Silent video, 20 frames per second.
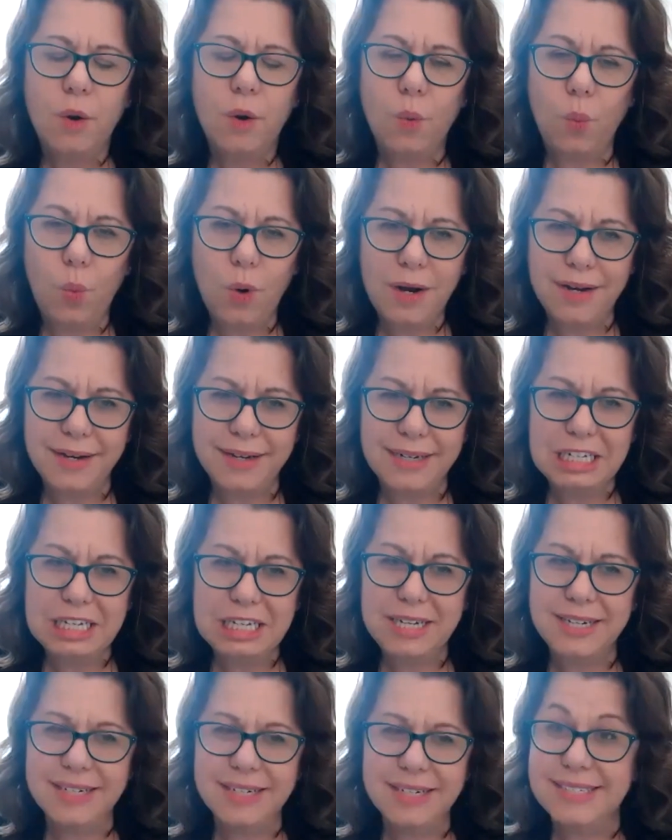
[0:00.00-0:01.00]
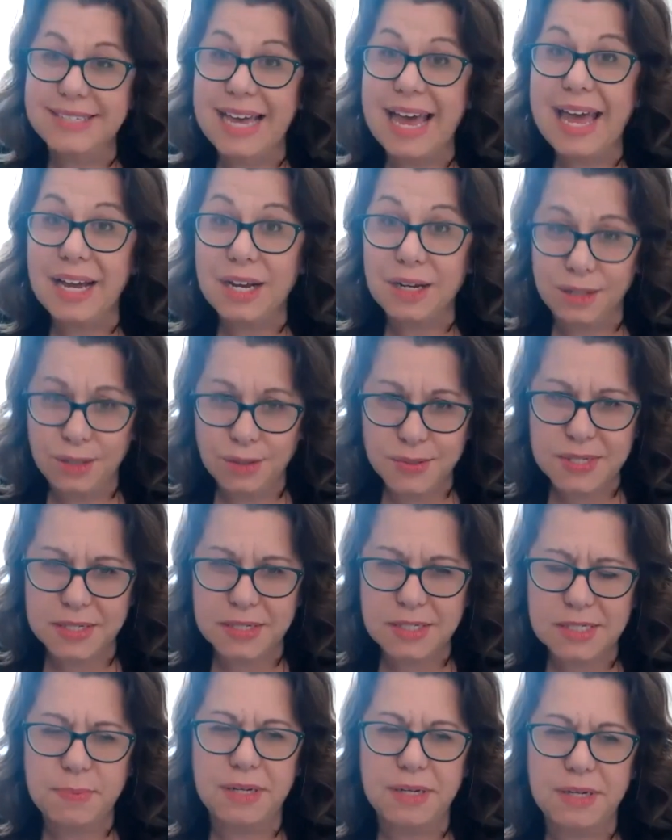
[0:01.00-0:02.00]
One is
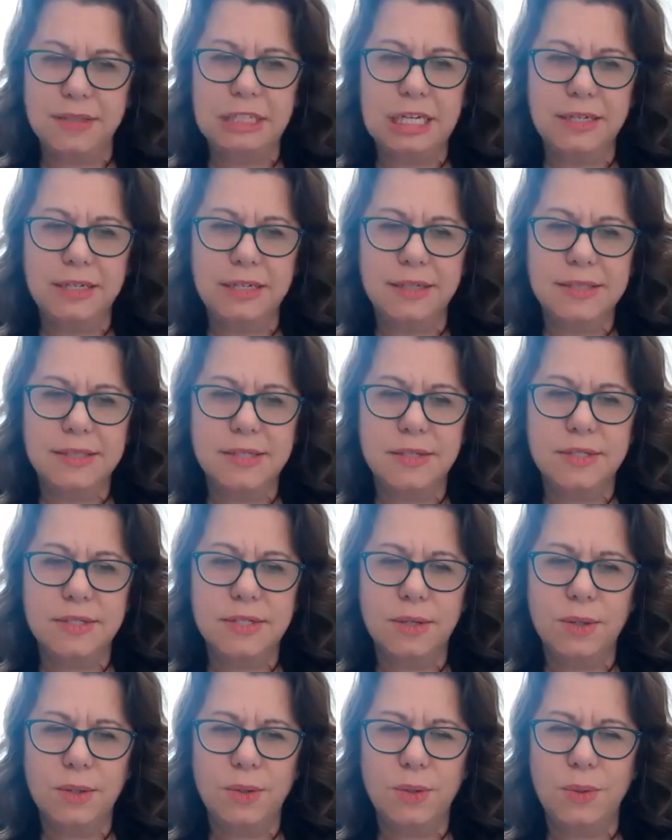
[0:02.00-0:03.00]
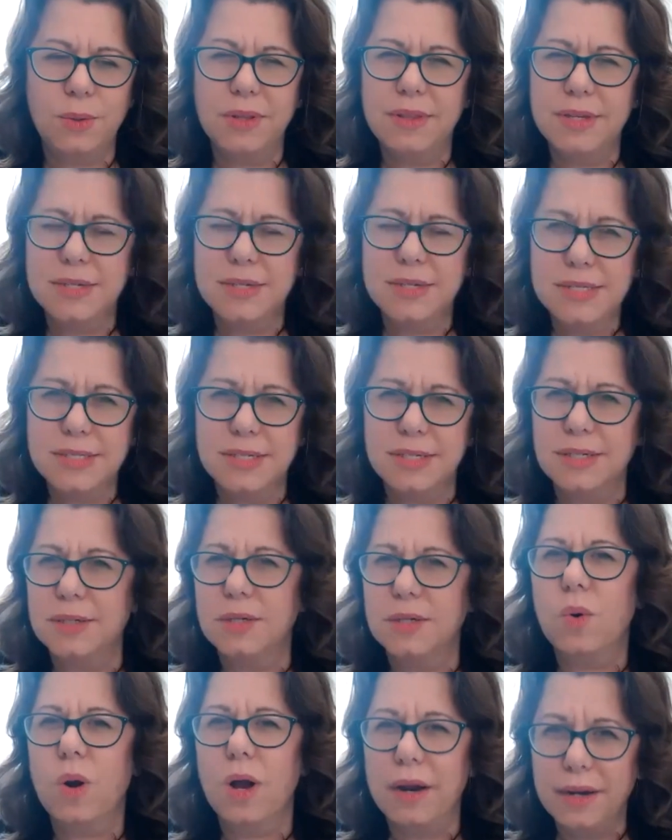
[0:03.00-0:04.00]
ankylosing spondylitis. So this is a
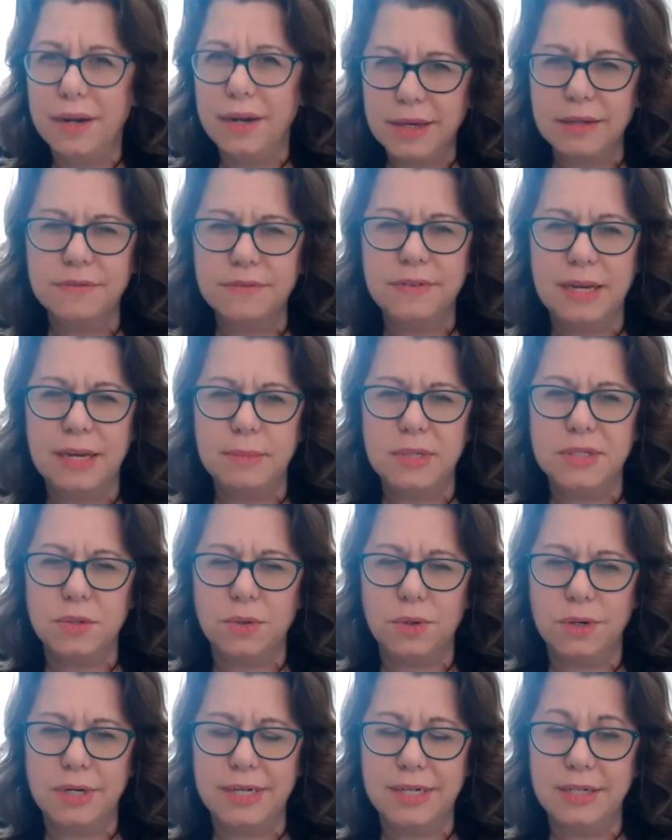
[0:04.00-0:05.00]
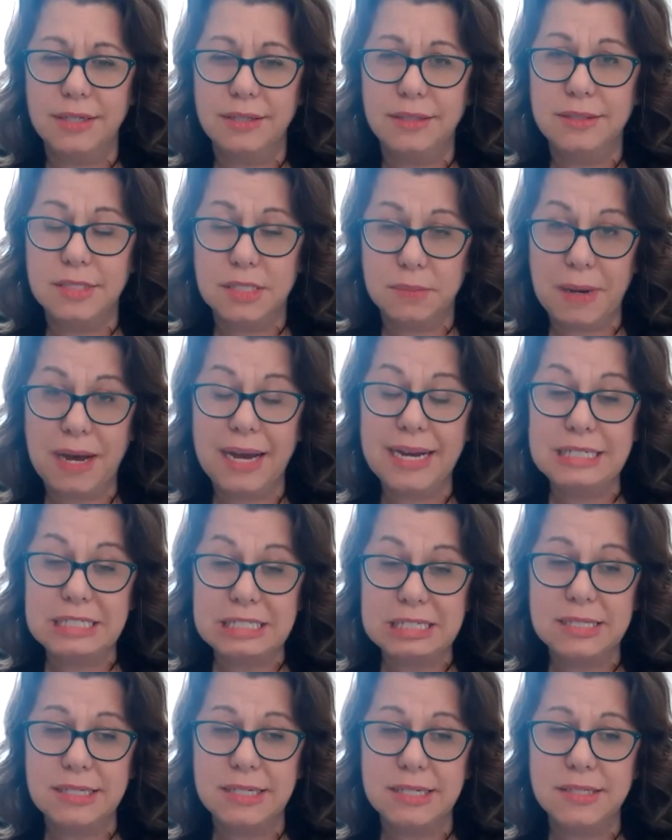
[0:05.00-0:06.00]
chronic inflammatory spine
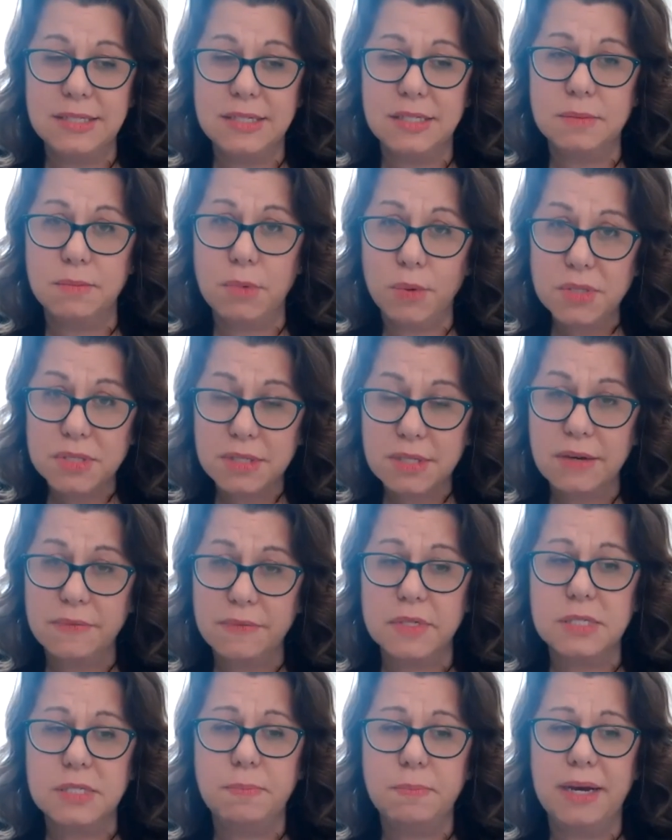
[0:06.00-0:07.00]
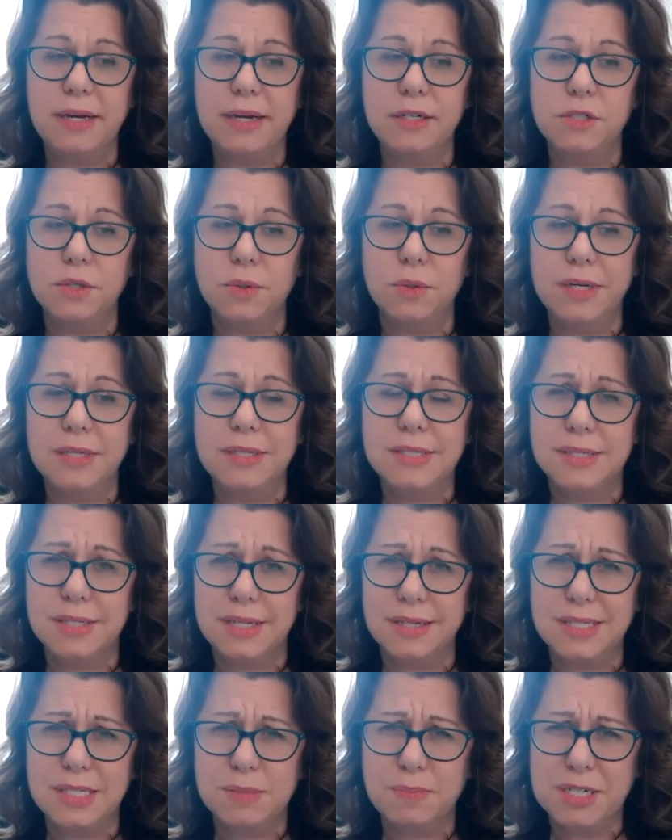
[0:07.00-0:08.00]
disease. It's mostly of the spine joints,
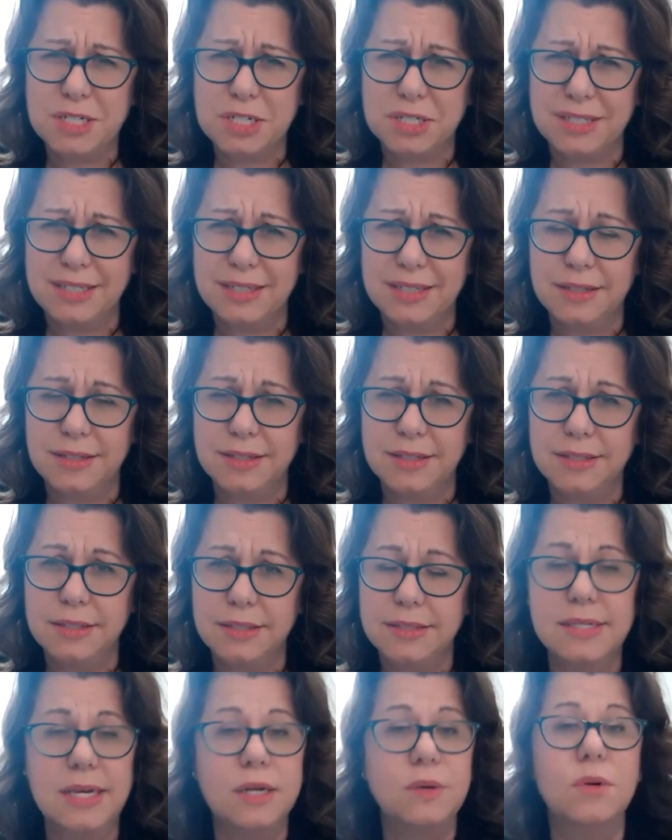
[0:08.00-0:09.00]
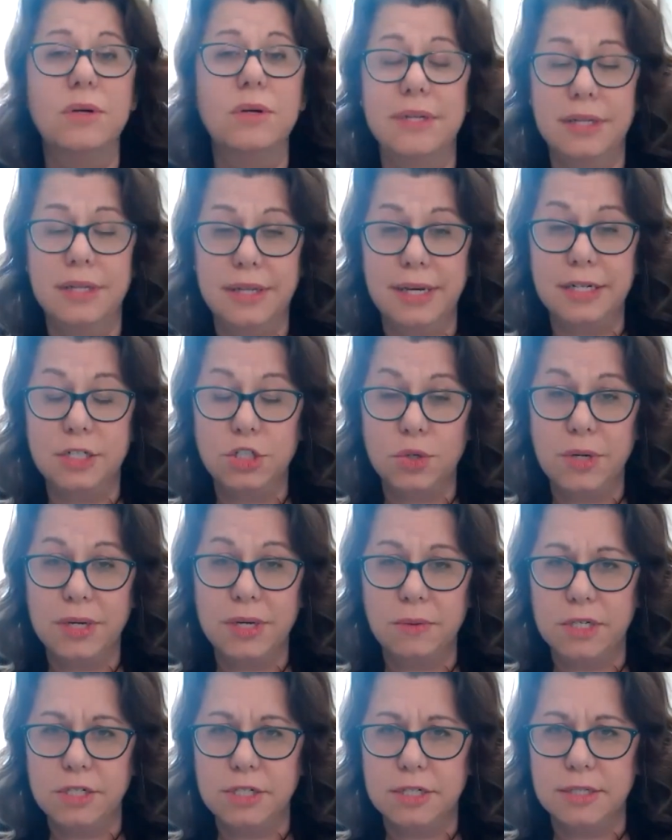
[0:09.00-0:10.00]
especially the sacroiliac
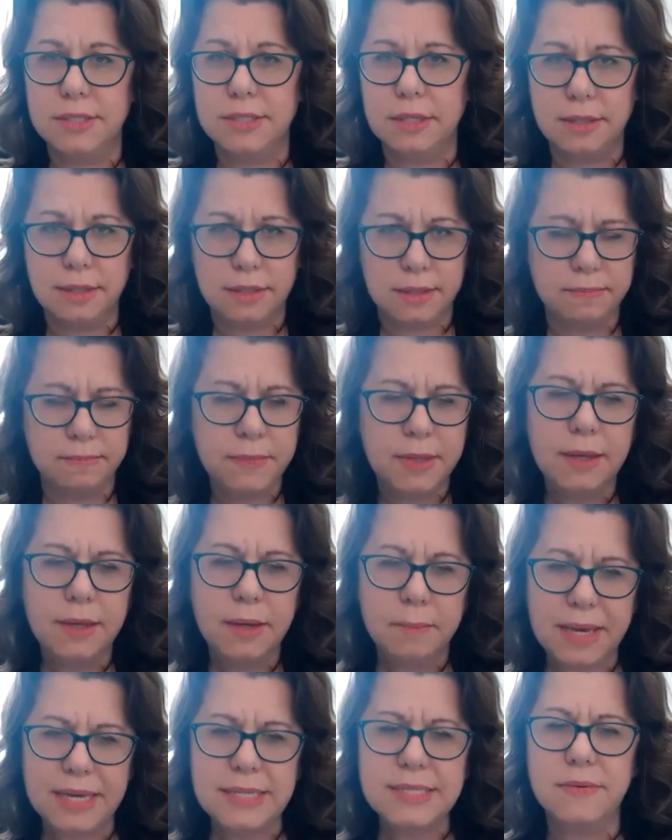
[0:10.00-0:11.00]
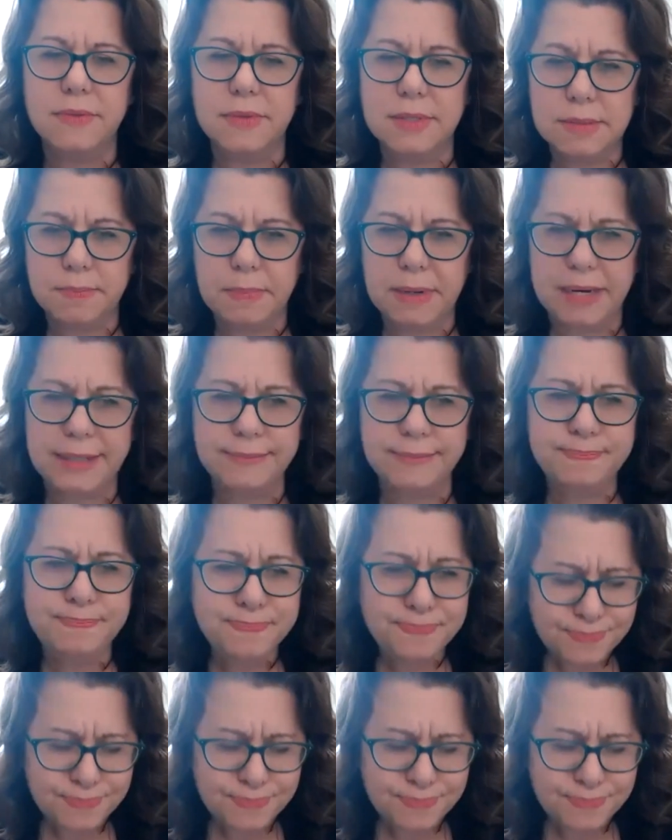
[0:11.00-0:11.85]
joint, which is at the base of the spine.